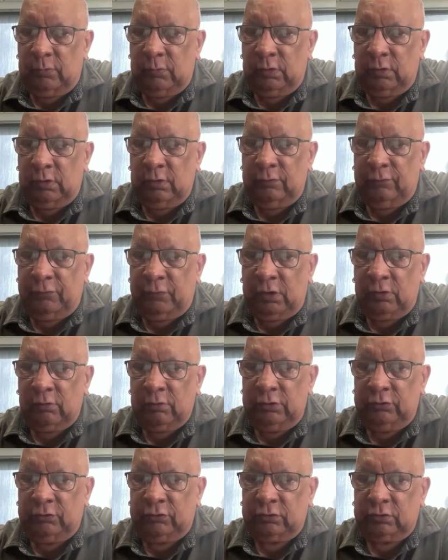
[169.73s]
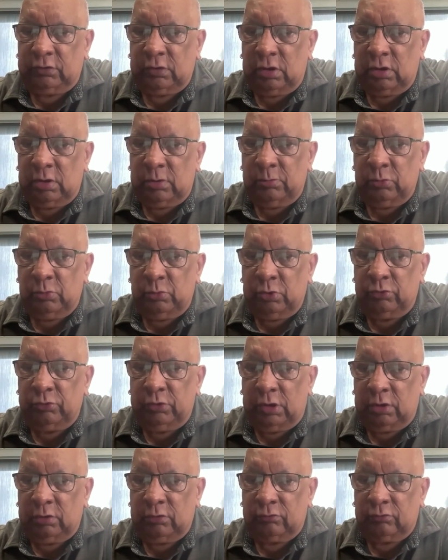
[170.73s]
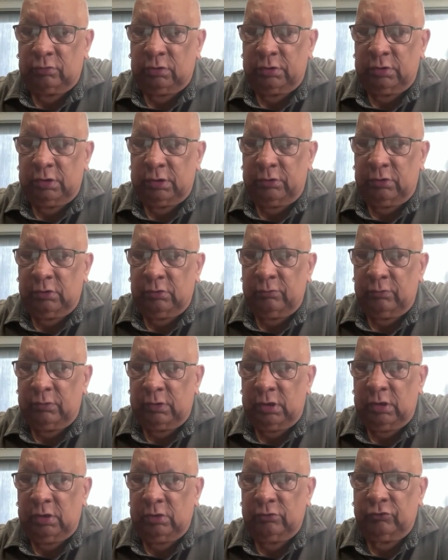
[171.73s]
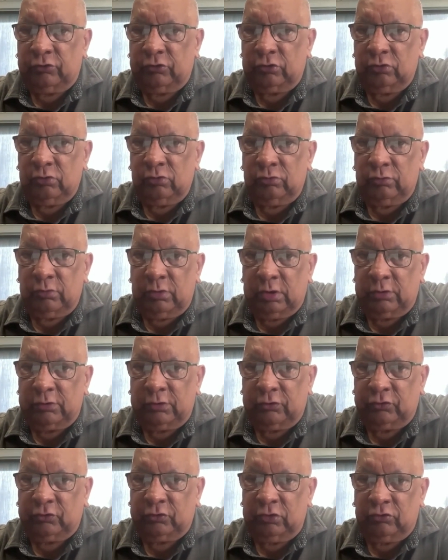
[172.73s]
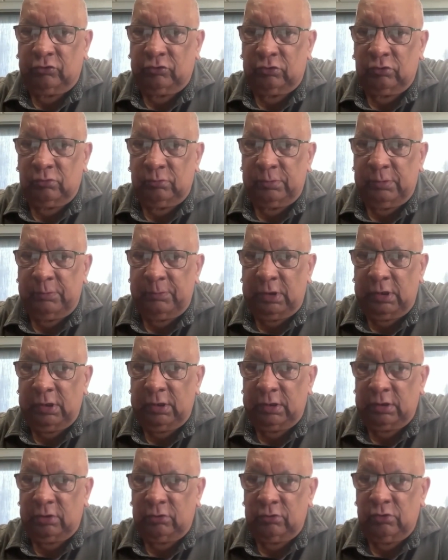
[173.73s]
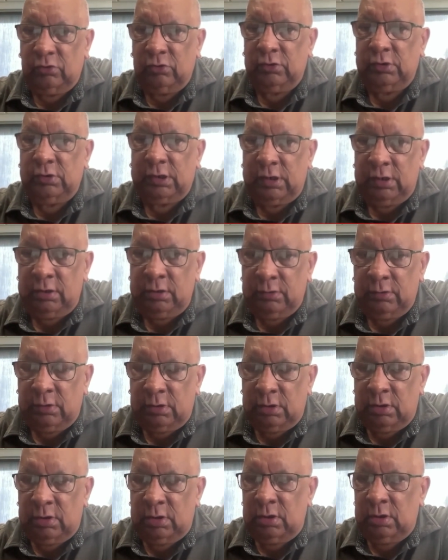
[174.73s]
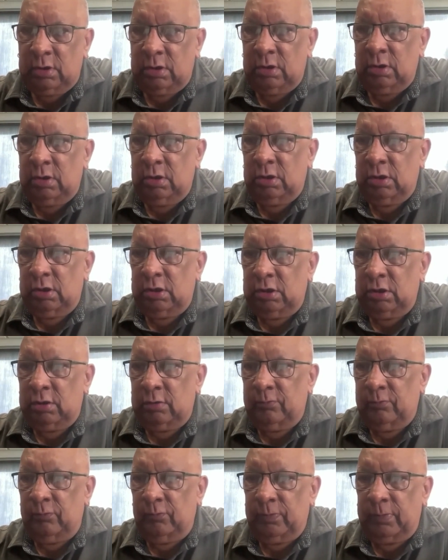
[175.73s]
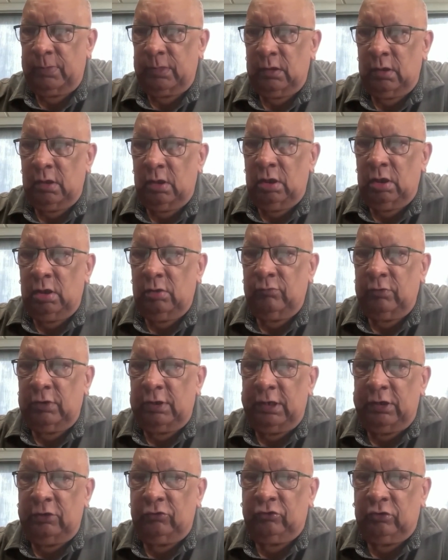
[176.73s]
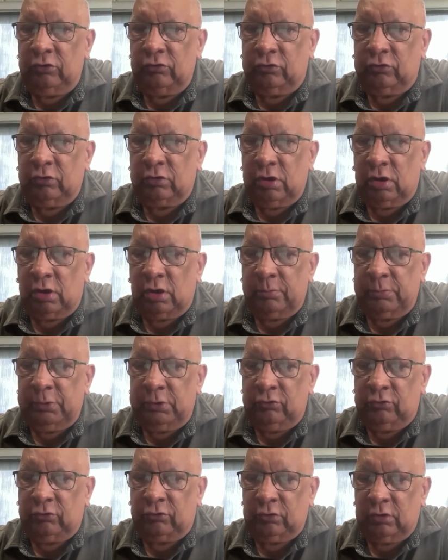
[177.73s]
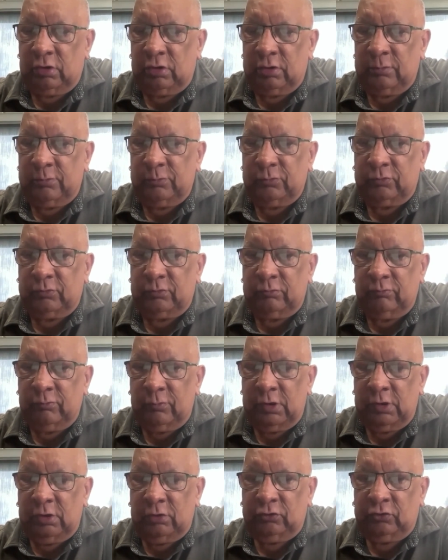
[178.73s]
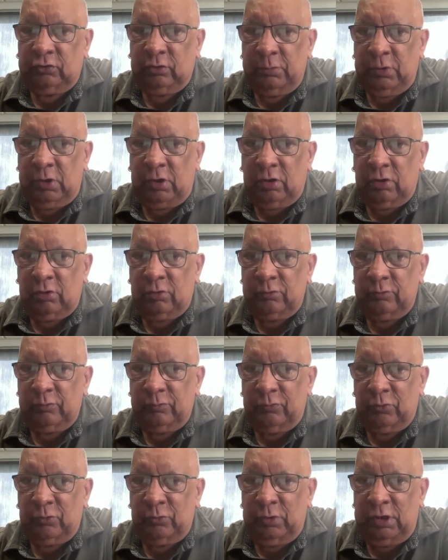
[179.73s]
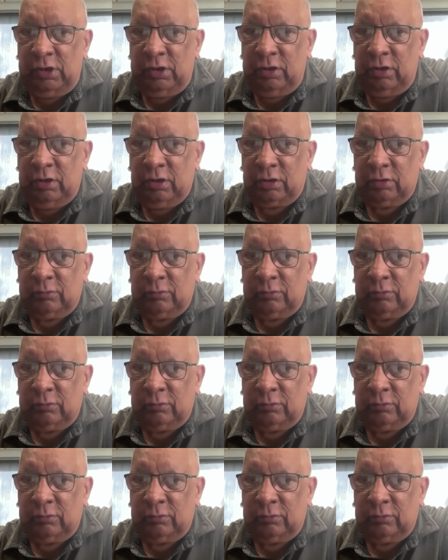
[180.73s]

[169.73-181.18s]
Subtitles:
The ferries will not run, I don't think, until a decision will be made at noonday. In relation to garbage, somehow there's